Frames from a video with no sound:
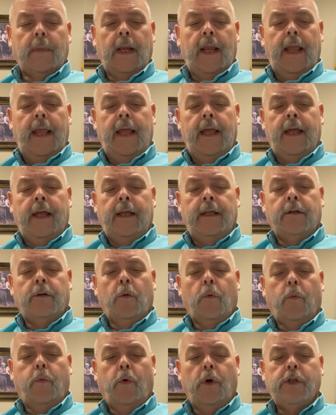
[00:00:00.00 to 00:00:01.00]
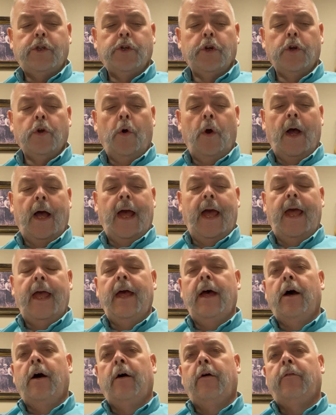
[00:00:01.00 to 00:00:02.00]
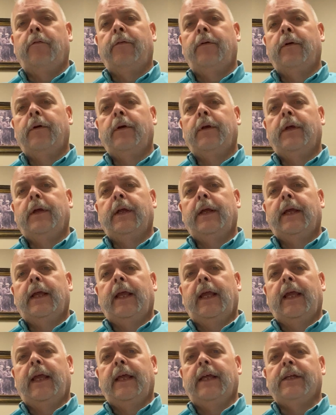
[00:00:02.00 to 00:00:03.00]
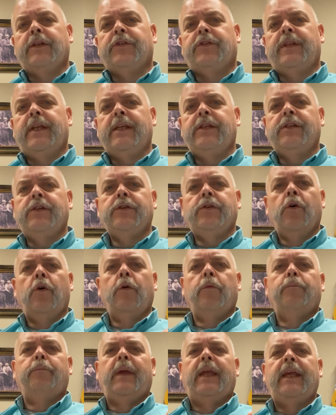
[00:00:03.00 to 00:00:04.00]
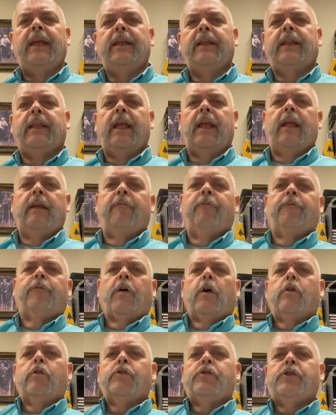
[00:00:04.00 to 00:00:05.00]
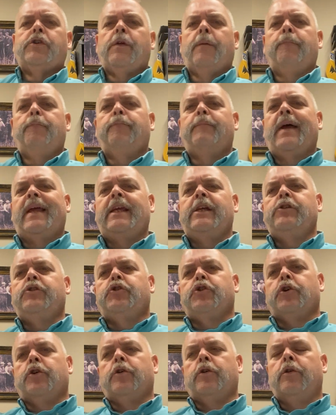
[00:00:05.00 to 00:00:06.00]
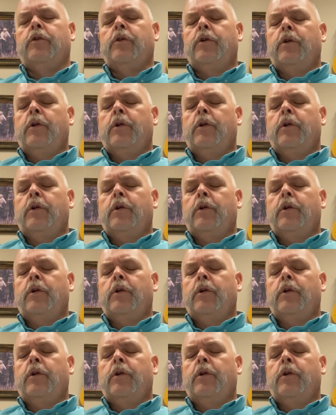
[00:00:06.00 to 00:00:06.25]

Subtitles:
And what you're going to have is this is going to be the first major